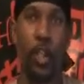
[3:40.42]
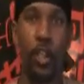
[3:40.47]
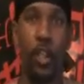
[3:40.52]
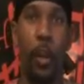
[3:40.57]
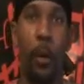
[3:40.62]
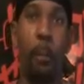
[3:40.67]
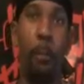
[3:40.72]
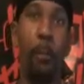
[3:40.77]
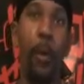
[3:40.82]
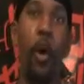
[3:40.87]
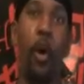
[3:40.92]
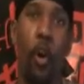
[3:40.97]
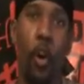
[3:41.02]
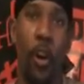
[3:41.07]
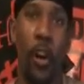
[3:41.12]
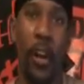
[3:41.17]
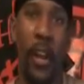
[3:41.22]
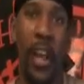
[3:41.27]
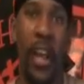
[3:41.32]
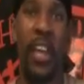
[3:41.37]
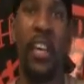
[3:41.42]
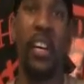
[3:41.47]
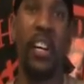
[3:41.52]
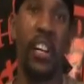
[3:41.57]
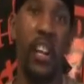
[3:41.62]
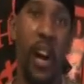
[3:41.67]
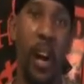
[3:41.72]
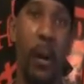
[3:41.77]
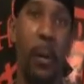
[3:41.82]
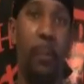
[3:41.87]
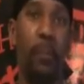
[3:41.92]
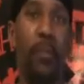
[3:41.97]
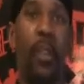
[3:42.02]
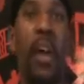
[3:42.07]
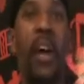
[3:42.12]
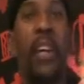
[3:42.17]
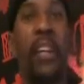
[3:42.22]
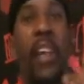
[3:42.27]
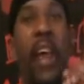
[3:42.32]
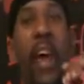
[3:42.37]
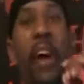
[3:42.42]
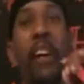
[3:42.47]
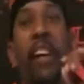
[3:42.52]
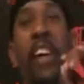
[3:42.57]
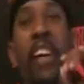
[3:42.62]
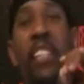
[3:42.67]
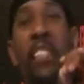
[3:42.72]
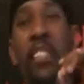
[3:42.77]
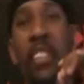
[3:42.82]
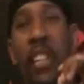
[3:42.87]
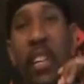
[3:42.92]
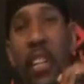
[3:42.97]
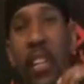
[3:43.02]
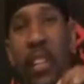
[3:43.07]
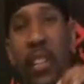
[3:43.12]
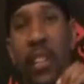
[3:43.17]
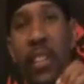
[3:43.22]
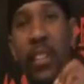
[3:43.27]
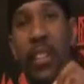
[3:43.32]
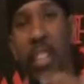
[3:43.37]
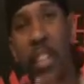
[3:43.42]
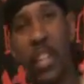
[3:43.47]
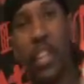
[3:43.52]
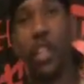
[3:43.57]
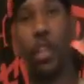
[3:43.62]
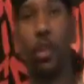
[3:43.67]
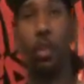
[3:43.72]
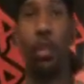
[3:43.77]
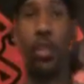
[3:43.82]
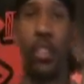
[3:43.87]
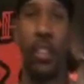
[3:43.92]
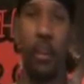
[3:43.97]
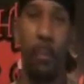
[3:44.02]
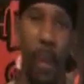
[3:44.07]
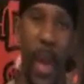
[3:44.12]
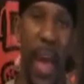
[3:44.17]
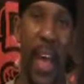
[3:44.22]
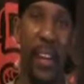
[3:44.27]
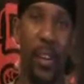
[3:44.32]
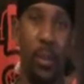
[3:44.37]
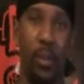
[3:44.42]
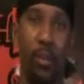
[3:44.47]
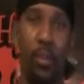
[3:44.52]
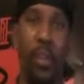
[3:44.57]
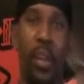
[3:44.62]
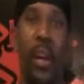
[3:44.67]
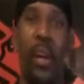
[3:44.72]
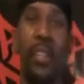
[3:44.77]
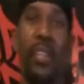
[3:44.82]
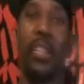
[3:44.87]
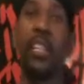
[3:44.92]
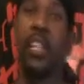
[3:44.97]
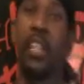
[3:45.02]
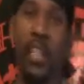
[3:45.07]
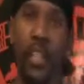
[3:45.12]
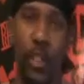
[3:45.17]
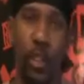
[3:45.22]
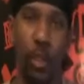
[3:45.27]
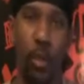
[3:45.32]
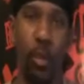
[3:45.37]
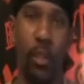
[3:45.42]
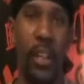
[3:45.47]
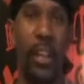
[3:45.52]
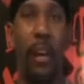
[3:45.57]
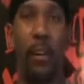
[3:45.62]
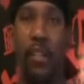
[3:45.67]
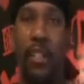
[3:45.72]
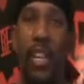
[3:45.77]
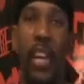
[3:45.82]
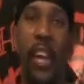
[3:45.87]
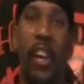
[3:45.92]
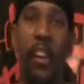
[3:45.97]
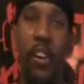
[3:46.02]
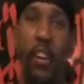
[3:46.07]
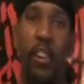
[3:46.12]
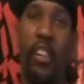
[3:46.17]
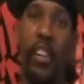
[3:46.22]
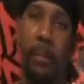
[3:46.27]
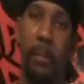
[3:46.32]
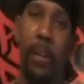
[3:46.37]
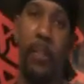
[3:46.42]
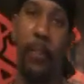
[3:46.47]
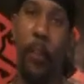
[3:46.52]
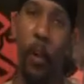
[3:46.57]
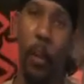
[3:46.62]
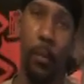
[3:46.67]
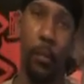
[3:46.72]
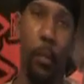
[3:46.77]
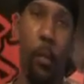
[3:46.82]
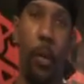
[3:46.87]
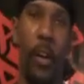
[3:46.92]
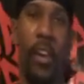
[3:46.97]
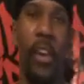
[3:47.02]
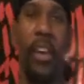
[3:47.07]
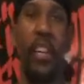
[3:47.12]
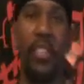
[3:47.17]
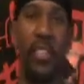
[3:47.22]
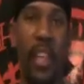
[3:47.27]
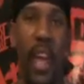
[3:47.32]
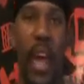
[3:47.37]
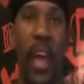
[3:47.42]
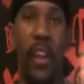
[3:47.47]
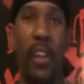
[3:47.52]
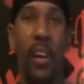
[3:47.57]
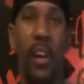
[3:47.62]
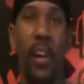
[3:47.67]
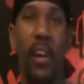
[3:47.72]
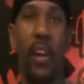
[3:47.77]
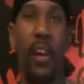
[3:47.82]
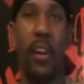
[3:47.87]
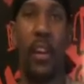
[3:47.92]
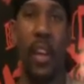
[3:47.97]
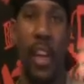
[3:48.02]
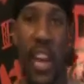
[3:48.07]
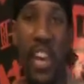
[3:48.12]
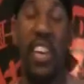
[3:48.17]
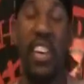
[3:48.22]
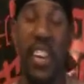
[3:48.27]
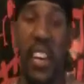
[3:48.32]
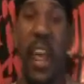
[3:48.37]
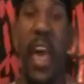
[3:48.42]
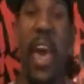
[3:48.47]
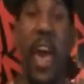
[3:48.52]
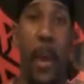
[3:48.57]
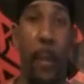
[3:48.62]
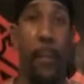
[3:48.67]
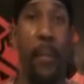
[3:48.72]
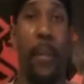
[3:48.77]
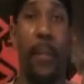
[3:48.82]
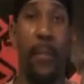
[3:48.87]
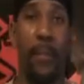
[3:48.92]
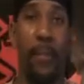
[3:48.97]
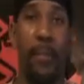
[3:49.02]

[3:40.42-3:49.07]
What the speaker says: the more it could come. Now, here's the good news and the bad news. The good news, like I was saying earlier in my first point, is that it can happen.